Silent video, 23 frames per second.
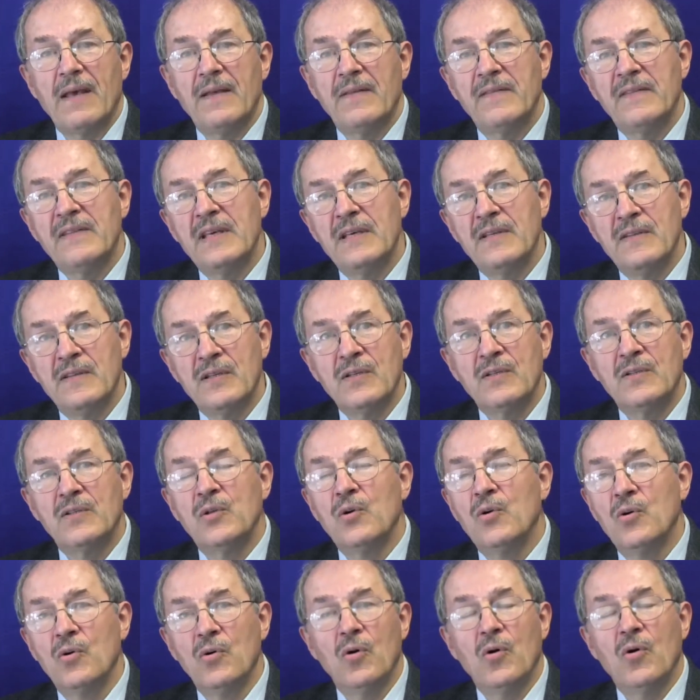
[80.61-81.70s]
the
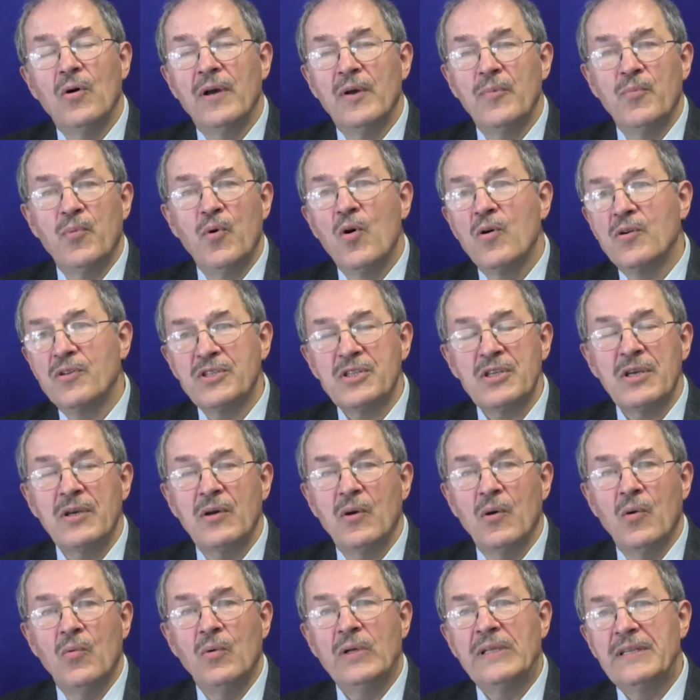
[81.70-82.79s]
glue or epoxy
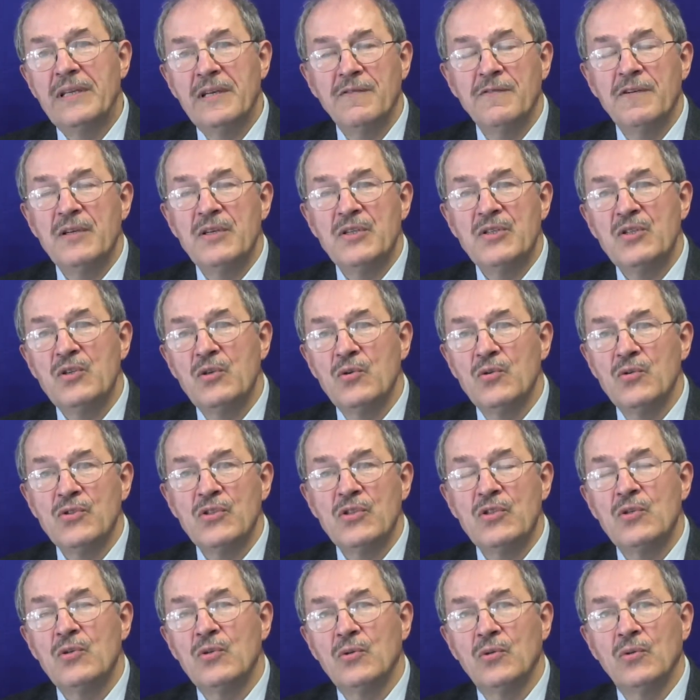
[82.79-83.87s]
or whatever is
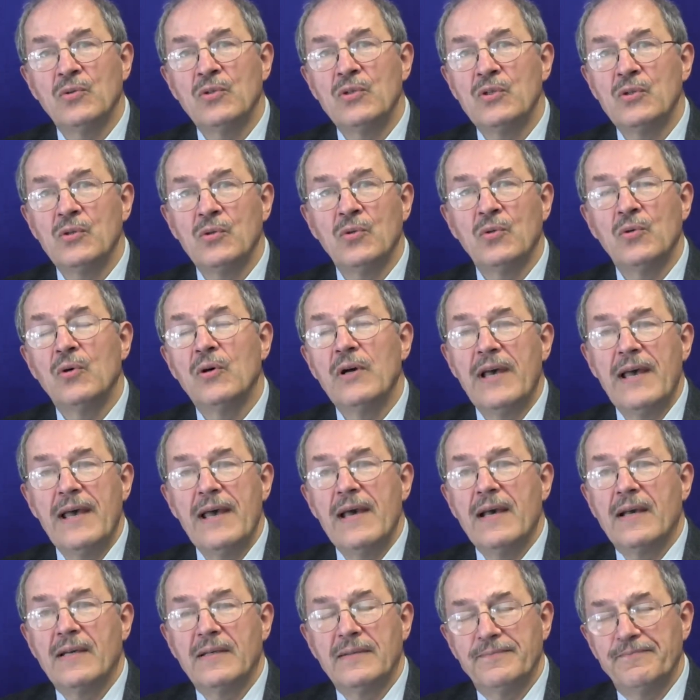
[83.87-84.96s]
used to
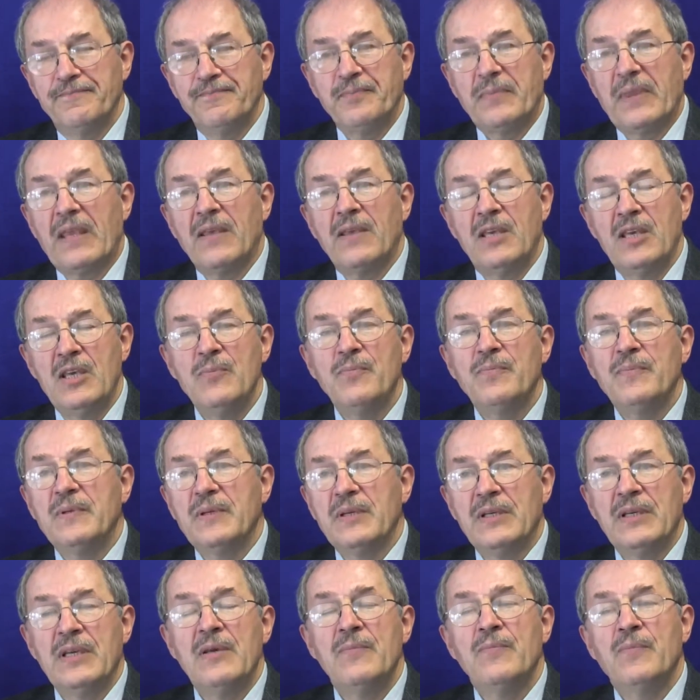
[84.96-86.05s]

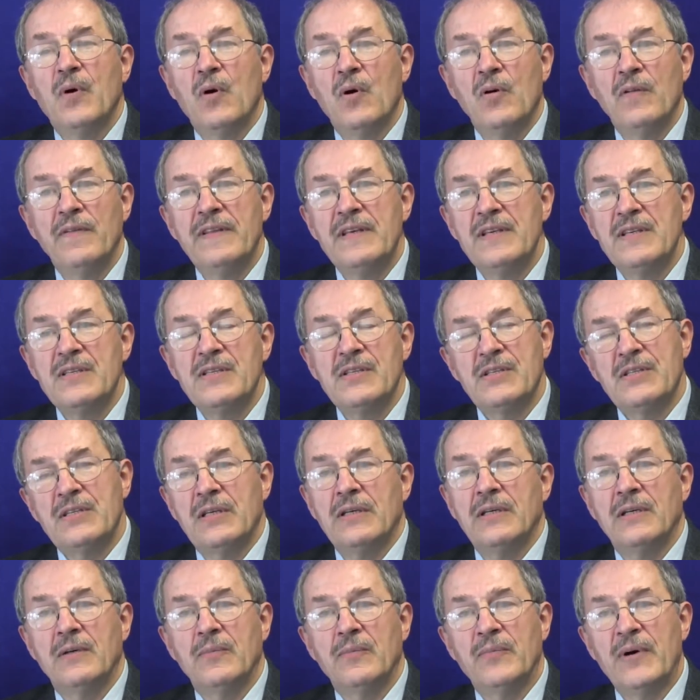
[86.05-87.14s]
keep all this
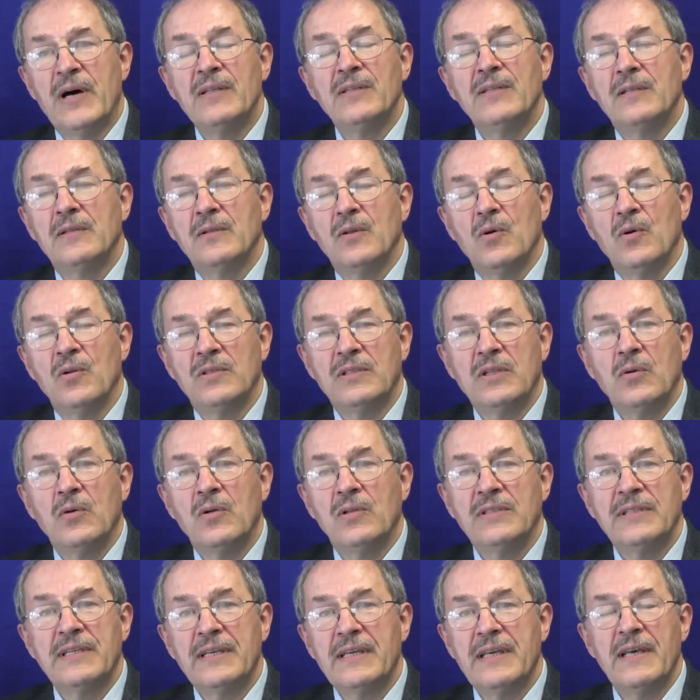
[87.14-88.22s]
bundle
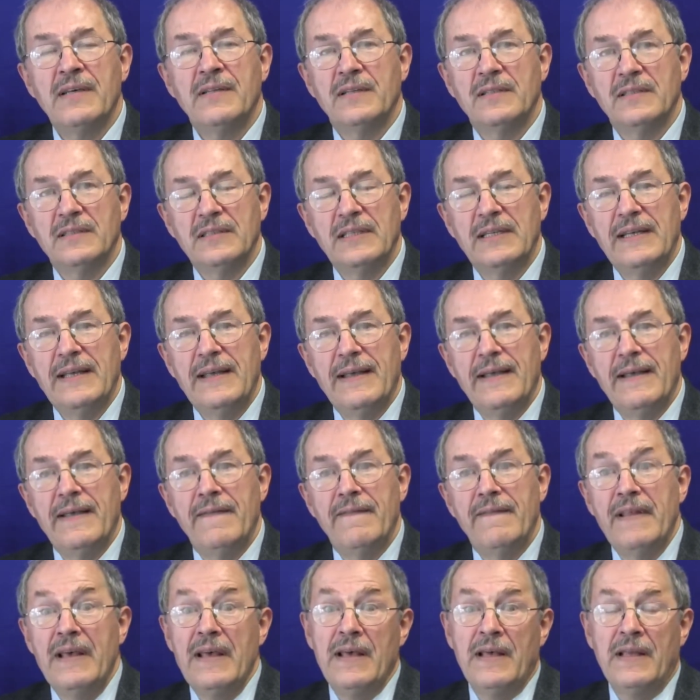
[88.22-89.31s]
all together.
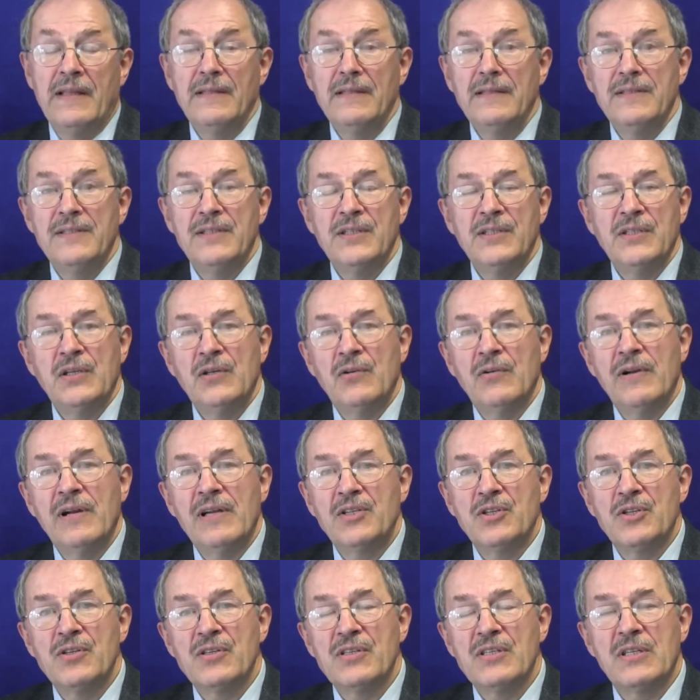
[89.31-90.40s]
And then
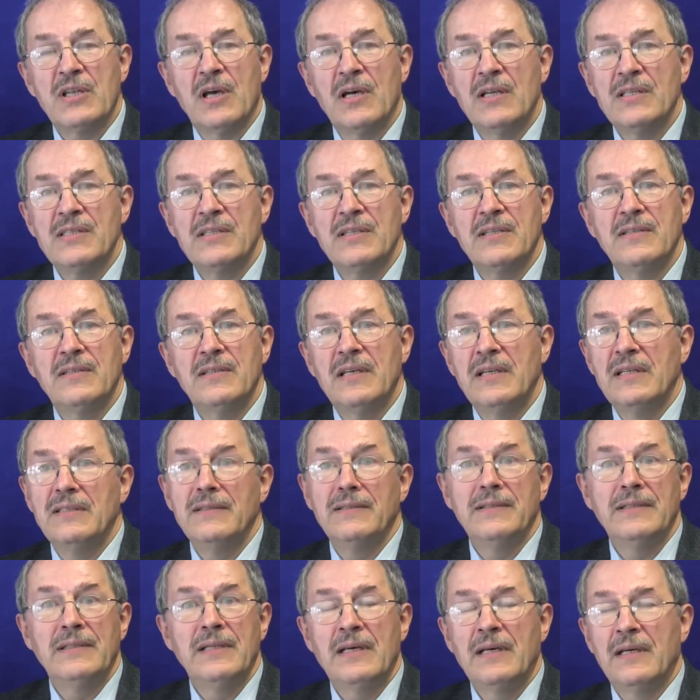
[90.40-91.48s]
deterioration starts, and
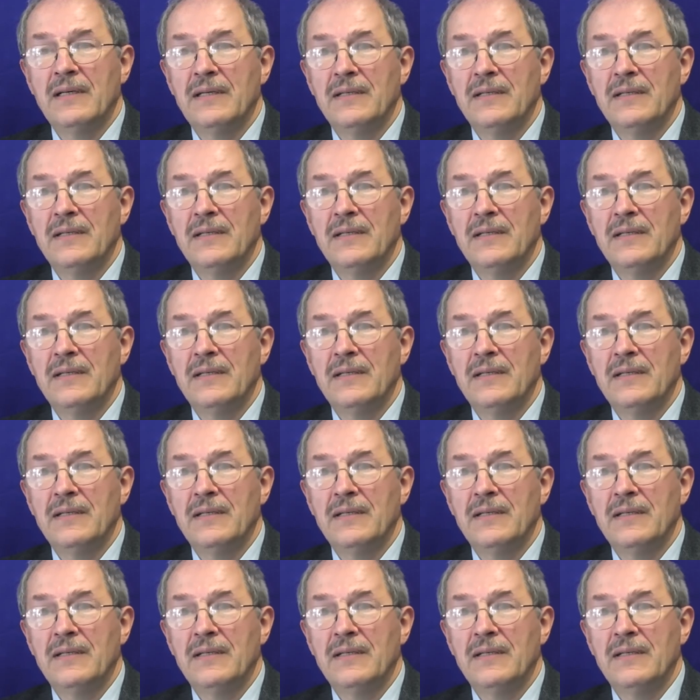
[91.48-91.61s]
then